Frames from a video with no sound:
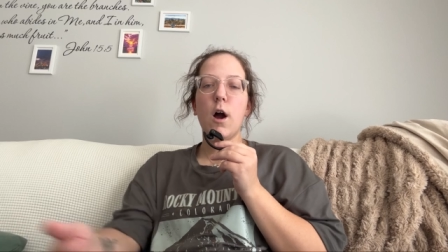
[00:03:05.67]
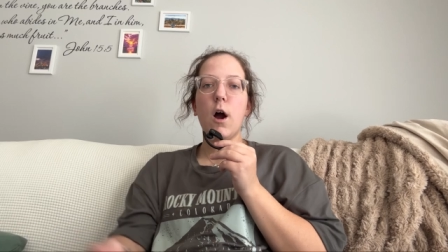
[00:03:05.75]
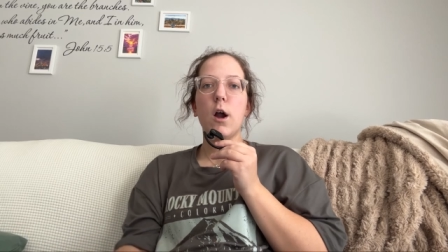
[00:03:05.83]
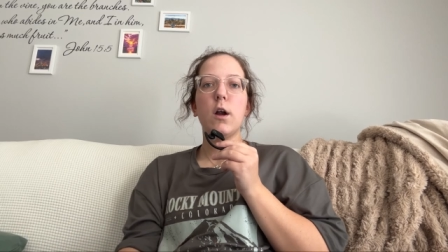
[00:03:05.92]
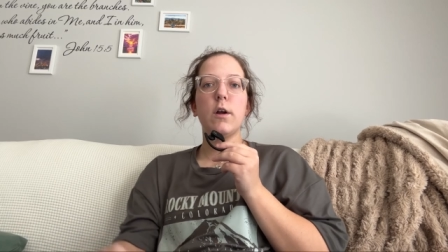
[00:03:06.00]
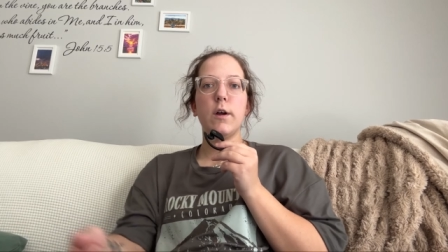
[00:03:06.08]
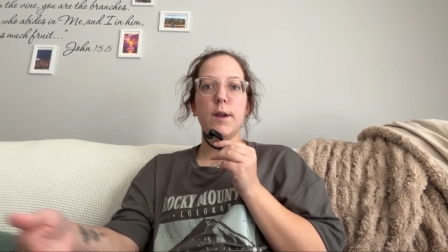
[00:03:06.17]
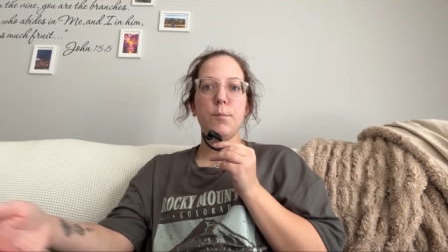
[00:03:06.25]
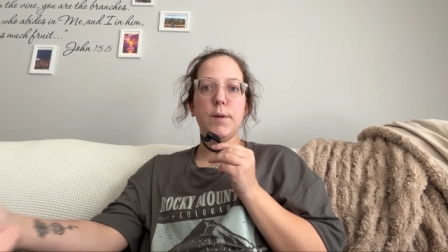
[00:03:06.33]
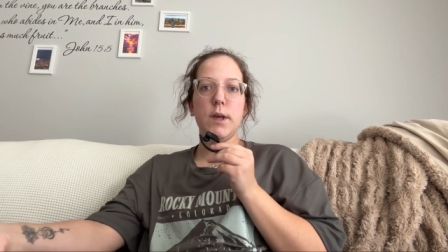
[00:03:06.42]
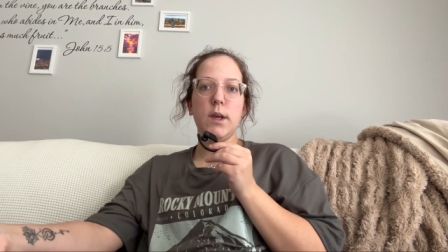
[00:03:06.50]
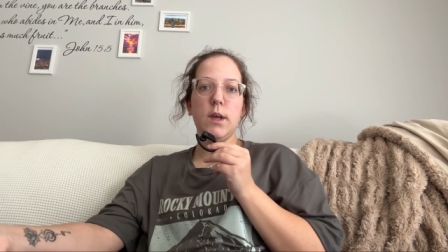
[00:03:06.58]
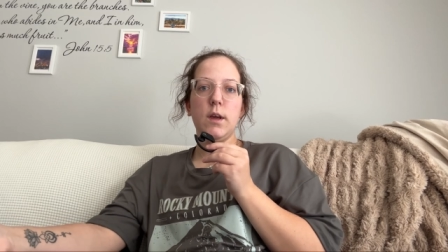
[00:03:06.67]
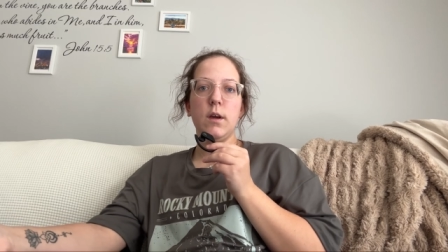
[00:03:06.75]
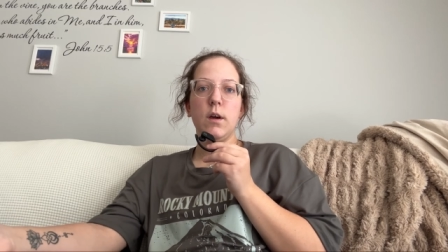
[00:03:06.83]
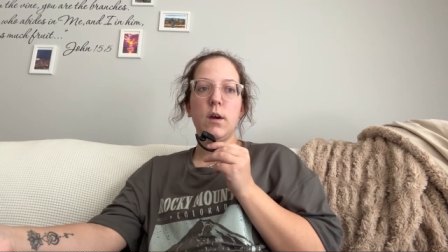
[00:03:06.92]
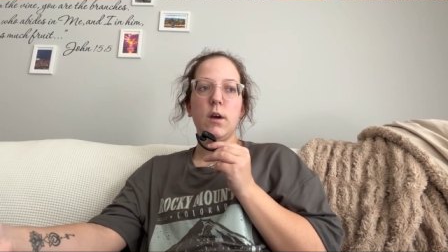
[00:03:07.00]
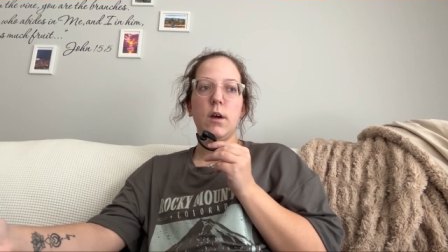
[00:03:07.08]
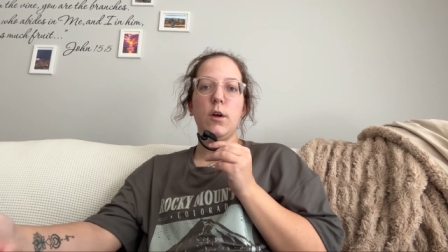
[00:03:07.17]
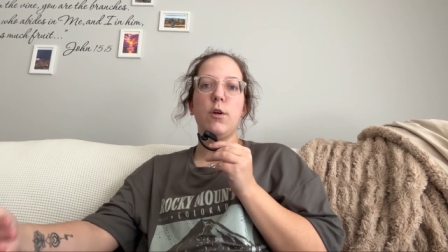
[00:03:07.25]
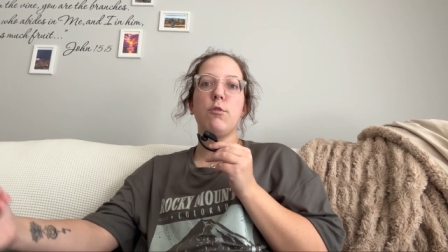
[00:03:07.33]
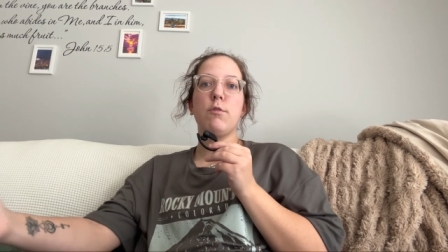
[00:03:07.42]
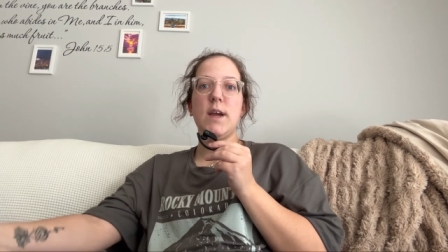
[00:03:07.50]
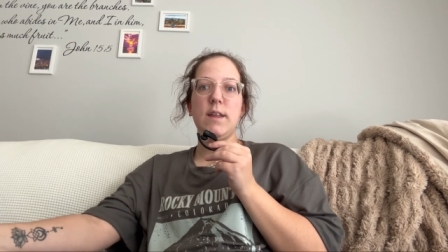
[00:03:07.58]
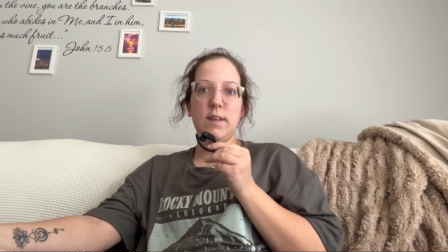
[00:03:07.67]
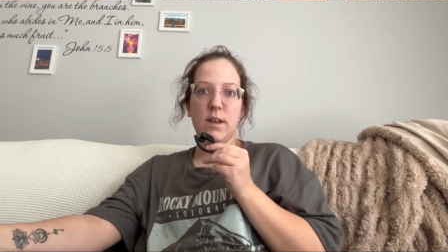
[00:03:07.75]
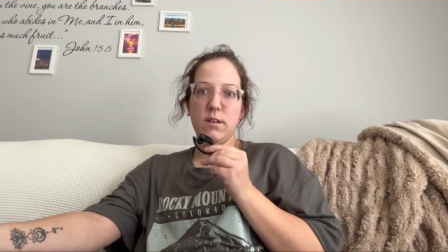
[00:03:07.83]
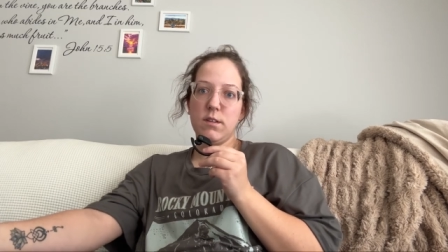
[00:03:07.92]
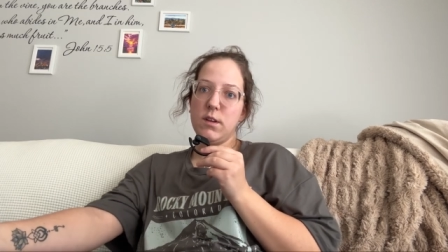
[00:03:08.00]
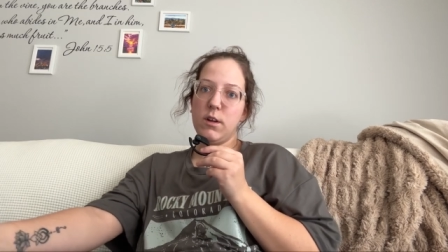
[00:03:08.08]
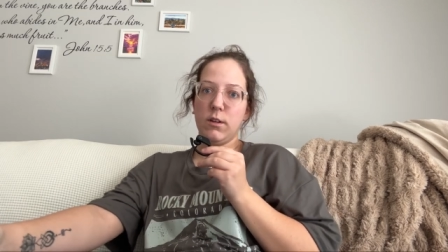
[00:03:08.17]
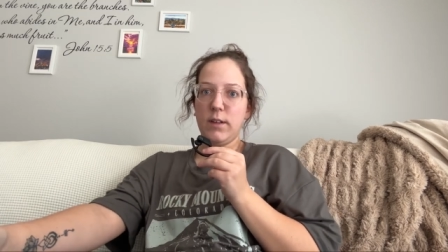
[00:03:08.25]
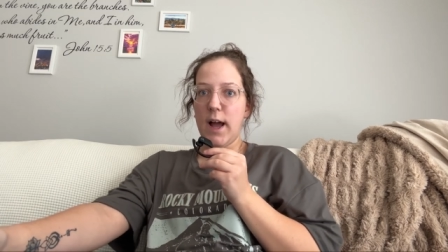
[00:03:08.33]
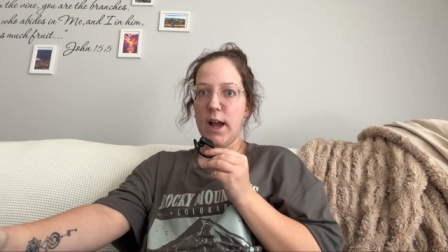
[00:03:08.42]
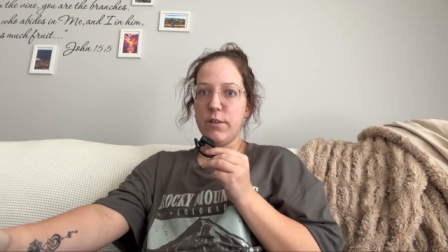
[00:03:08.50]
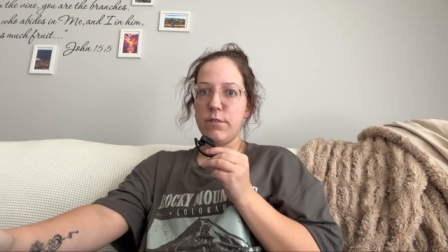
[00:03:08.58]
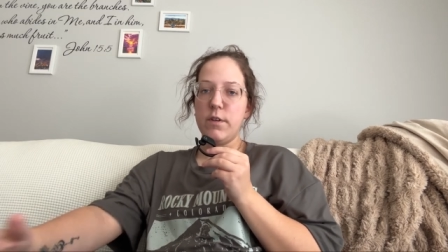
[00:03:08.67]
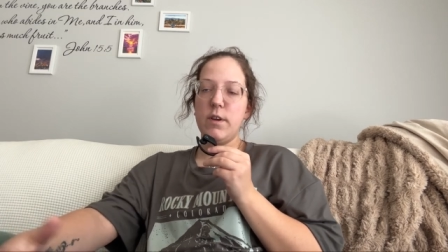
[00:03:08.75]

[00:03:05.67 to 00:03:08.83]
are going to be great things in your life.